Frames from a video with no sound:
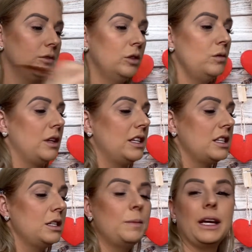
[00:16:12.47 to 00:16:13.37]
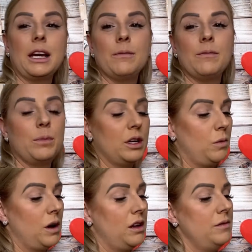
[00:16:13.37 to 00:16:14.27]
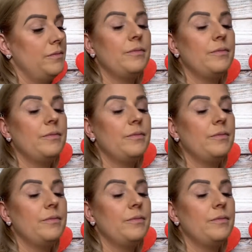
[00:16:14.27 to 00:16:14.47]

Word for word: Ooh, that does pick up pretty well.